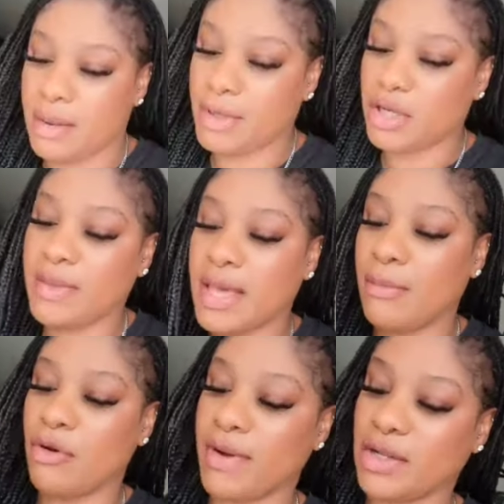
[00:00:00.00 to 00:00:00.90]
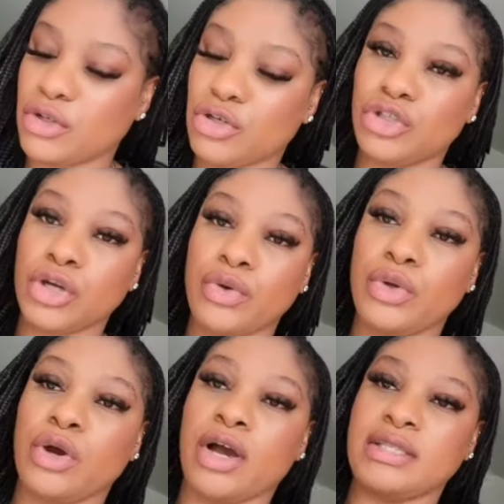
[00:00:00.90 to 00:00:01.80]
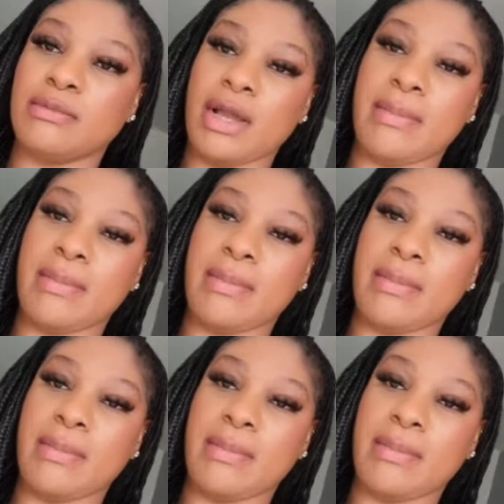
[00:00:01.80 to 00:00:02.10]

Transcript: me turn the camera around so I can show you guys my